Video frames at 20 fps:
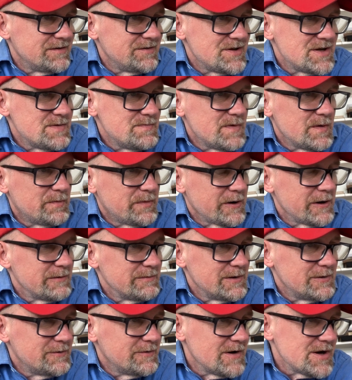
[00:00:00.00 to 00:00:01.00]
cheap
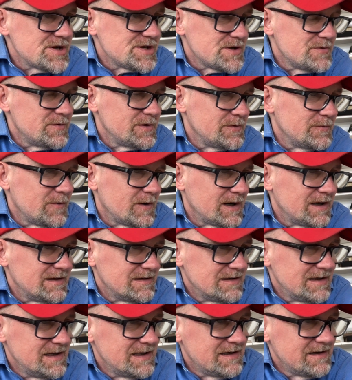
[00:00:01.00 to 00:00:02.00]
apartment where she wouldn't want to
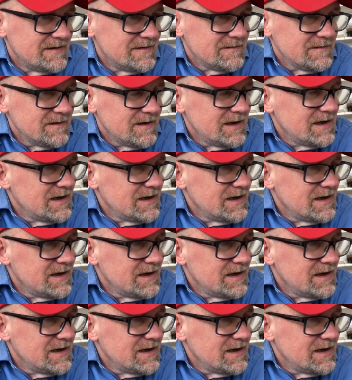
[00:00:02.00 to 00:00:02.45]
live?